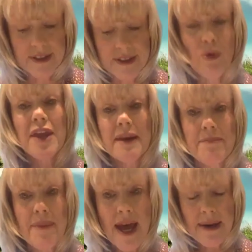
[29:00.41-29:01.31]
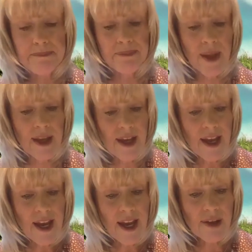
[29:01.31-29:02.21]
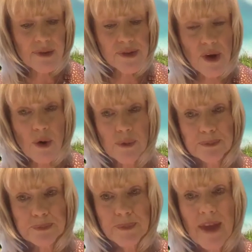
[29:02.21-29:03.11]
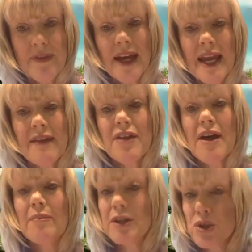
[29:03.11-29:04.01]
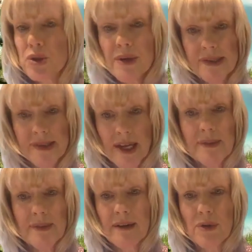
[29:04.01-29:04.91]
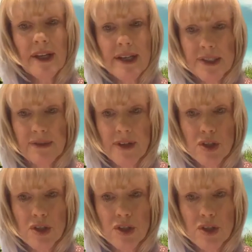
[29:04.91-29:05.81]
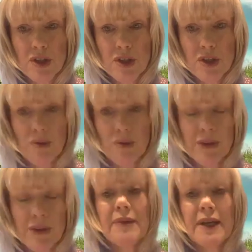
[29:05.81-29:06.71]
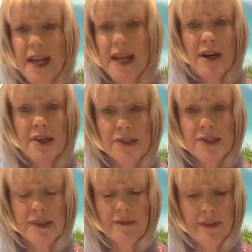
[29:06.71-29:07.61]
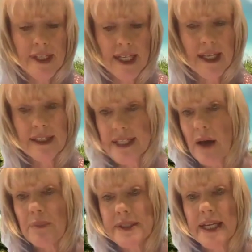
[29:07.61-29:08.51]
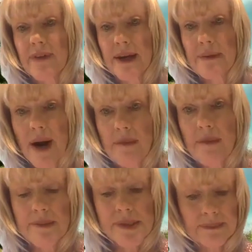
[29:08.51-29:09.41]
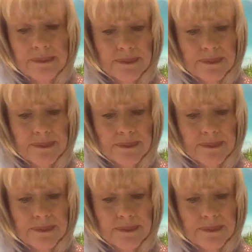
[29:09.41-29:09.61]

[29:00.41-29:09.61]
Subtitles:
where they've been. And so that gave them a true assessment, a really nice visual to determine areas of need and to help identify problems.